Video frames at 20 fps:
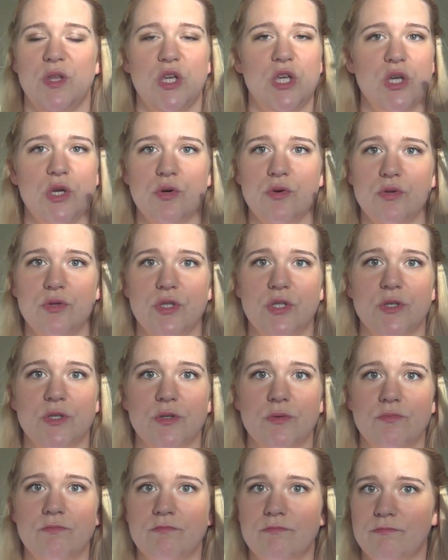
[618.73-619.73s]

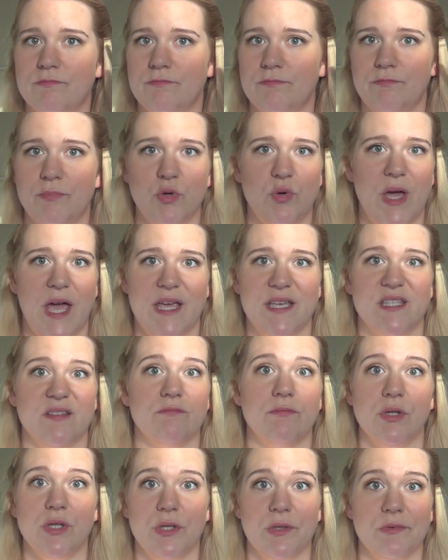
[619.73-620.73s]
huge bouquets
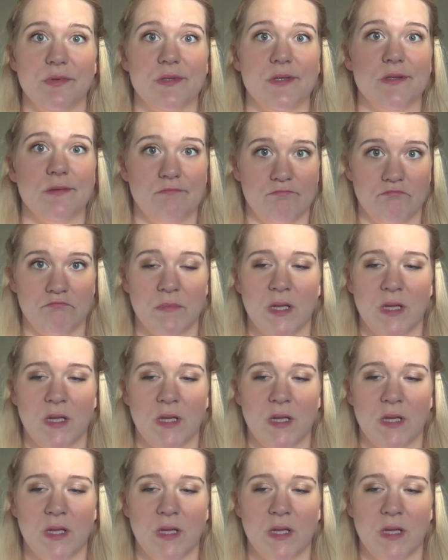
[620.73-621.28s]
of balloons.